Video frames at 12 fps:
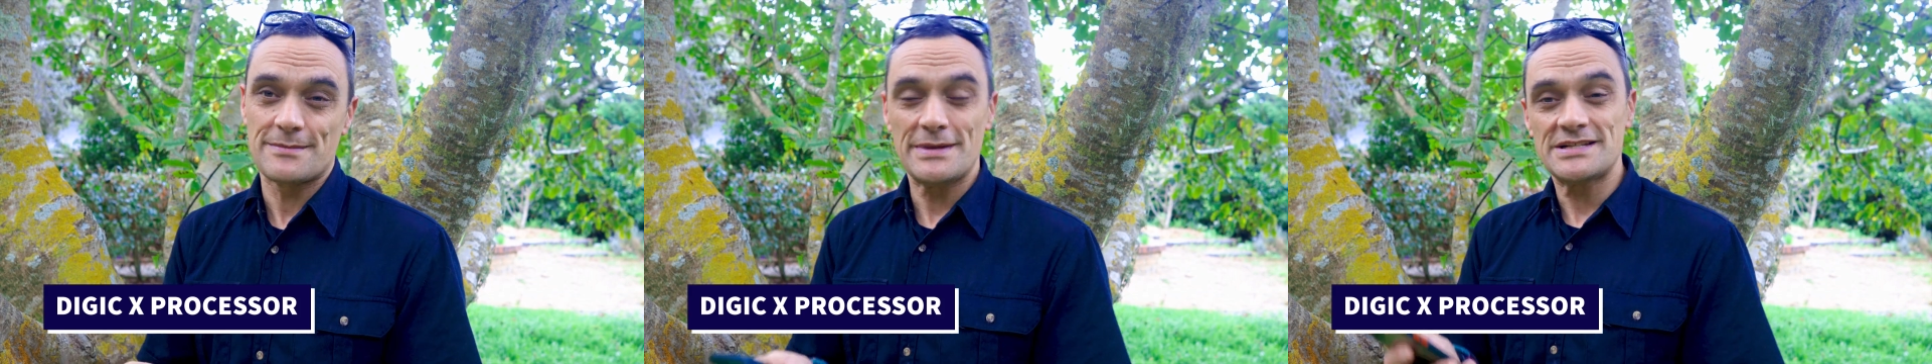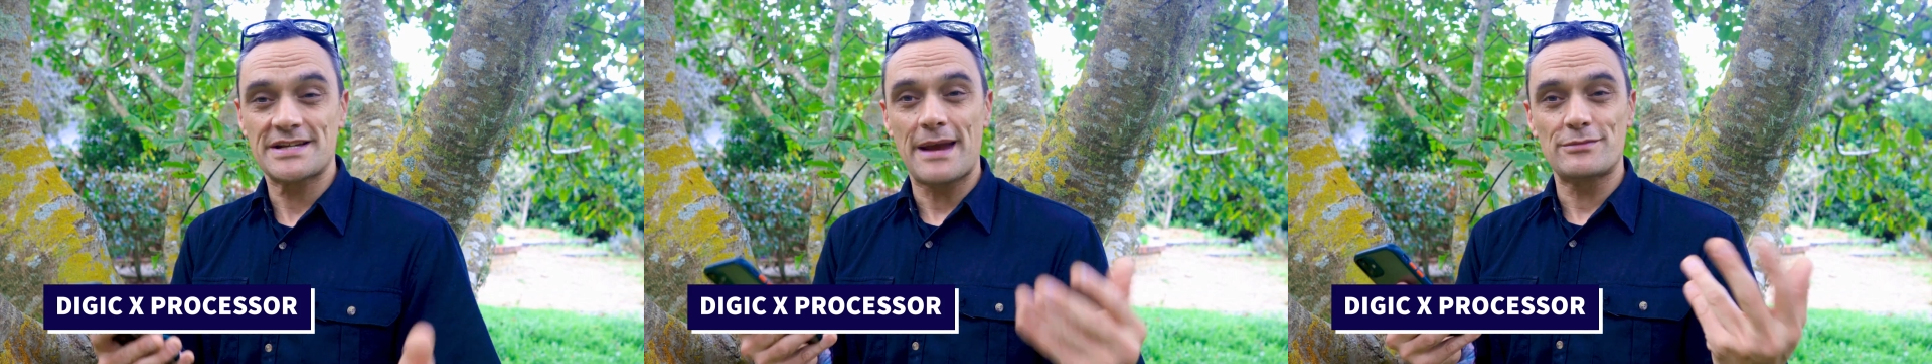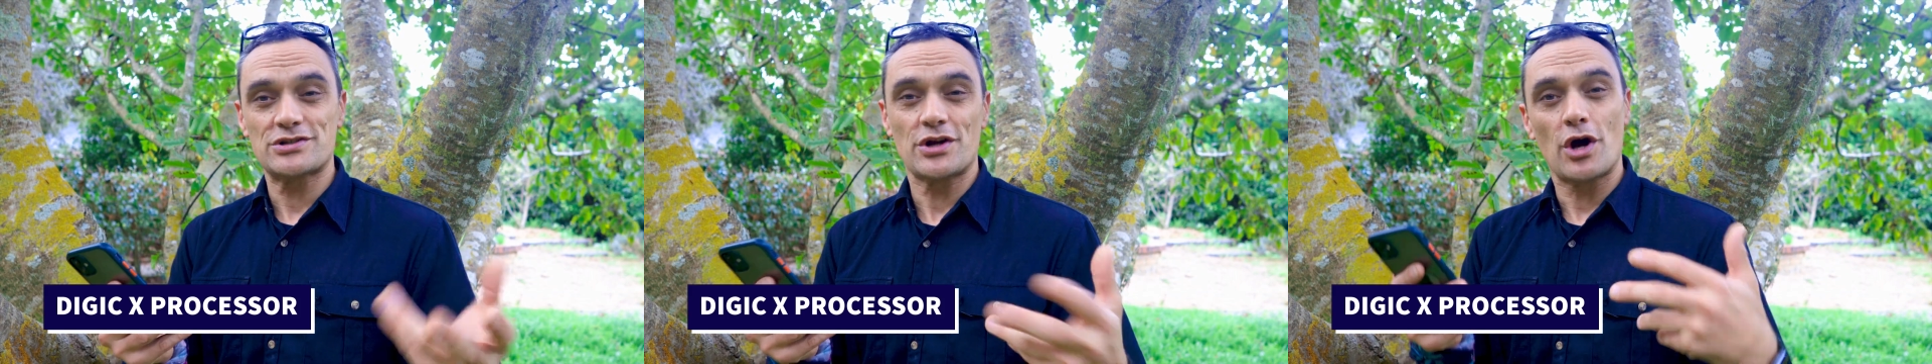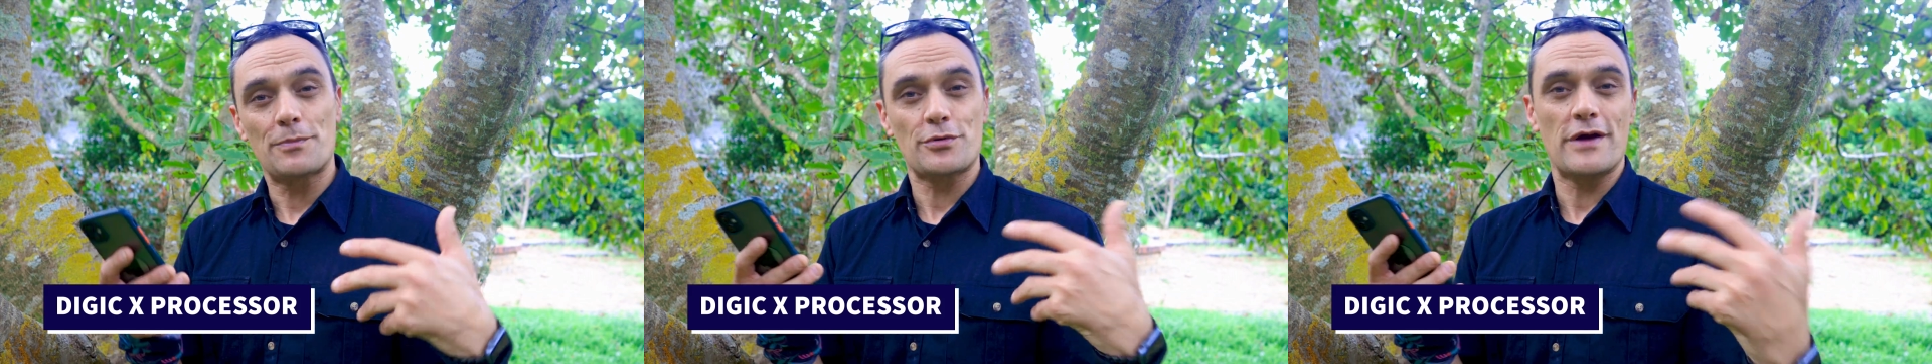It means the camera's
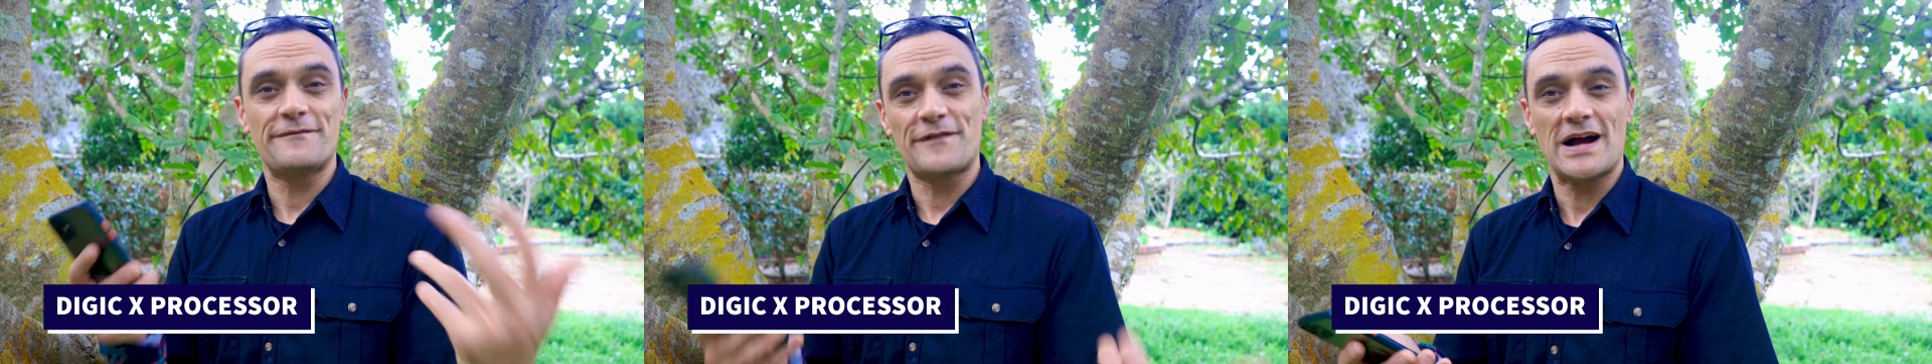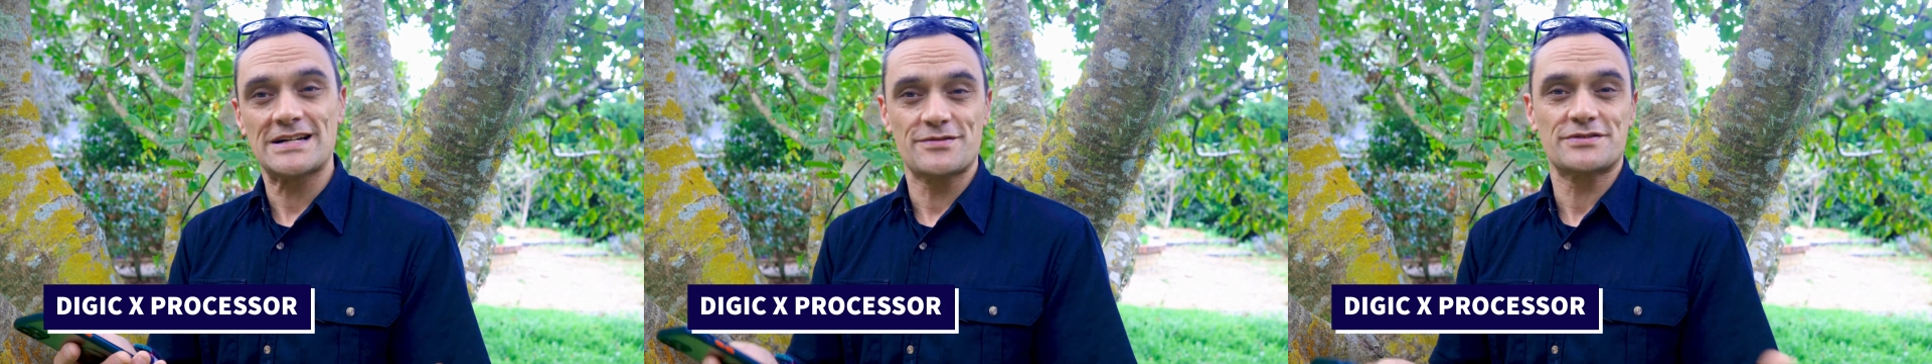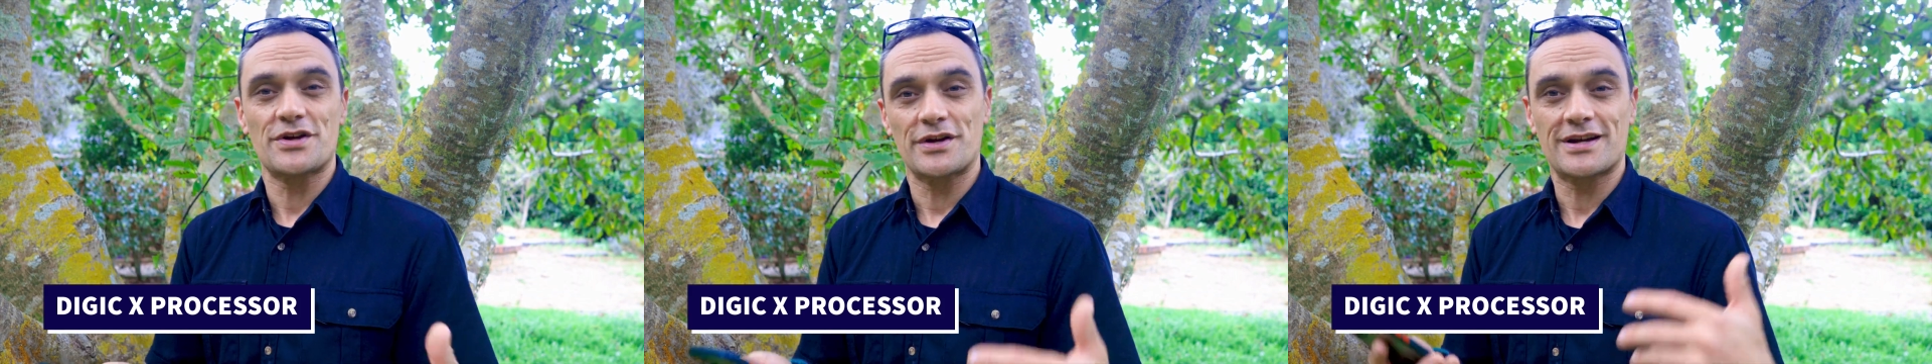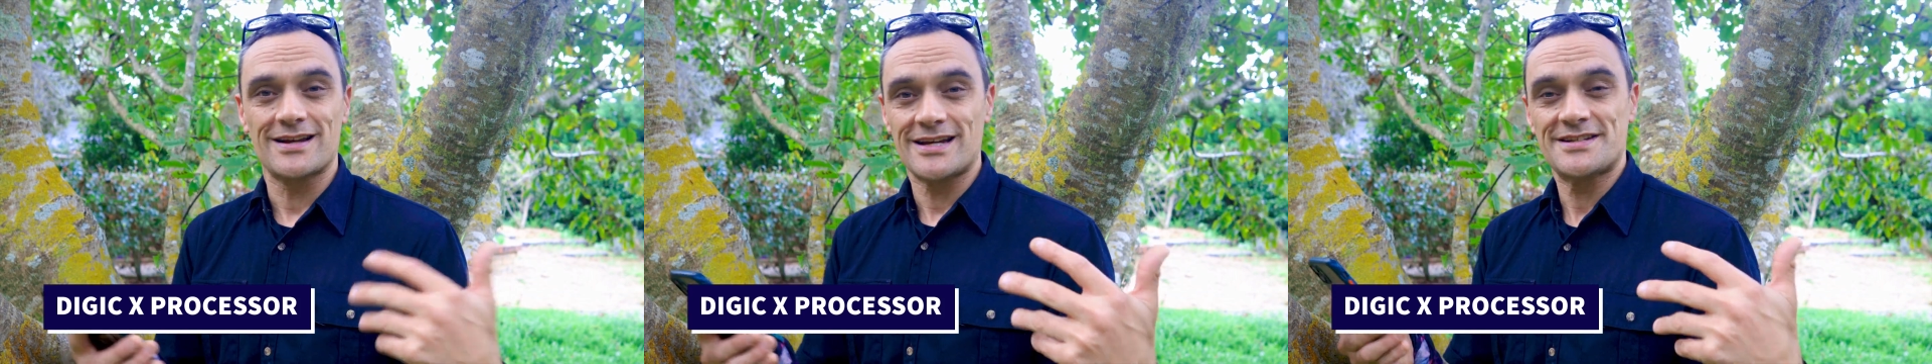going to operate faster, it's going
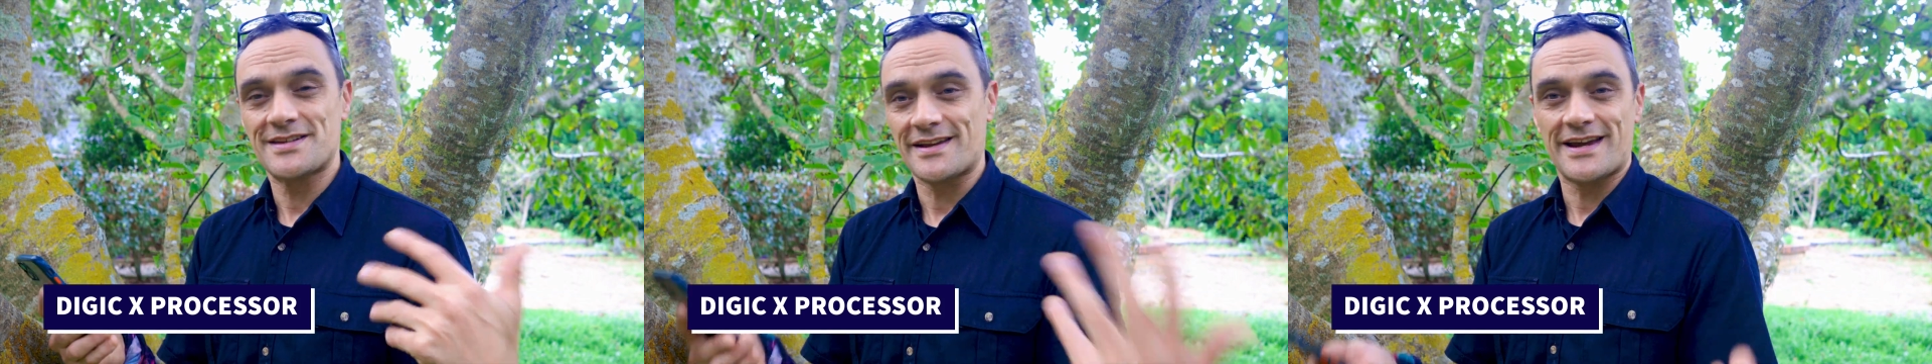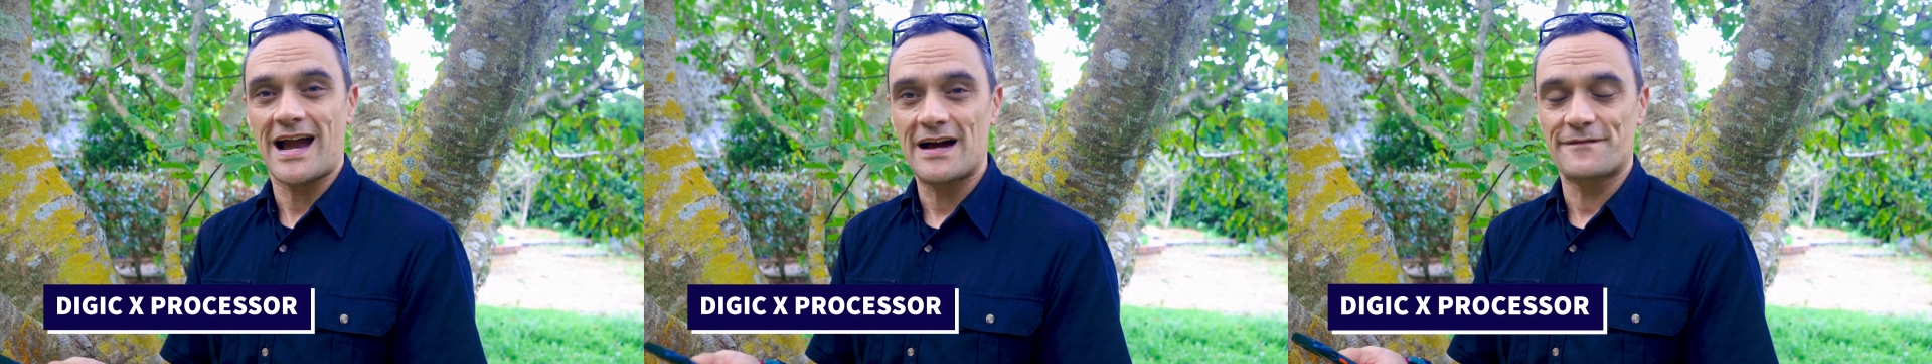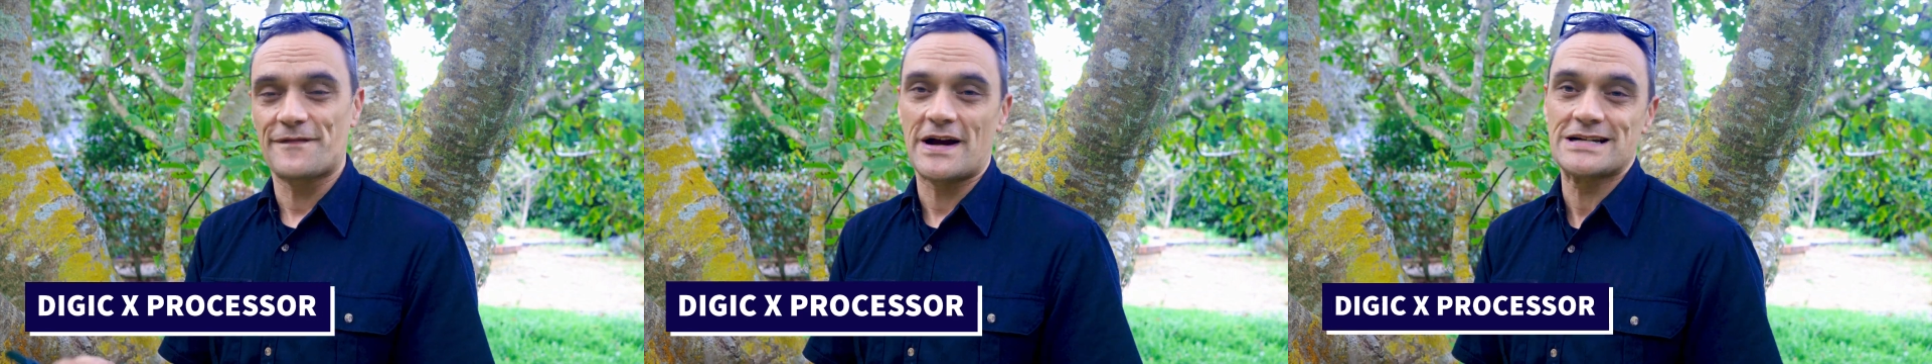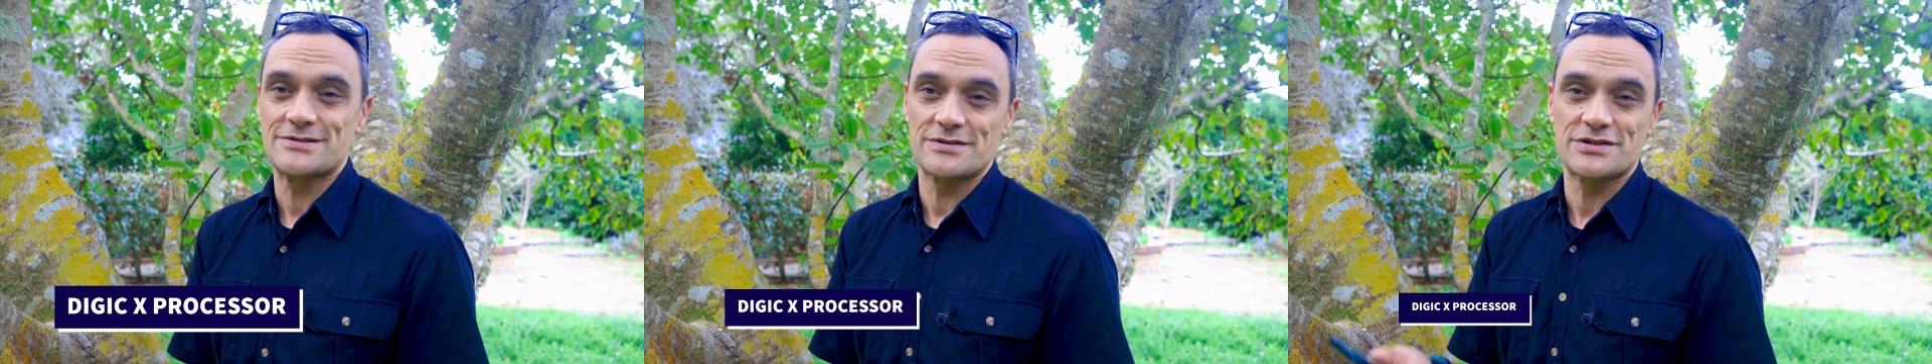to clear to the card faster,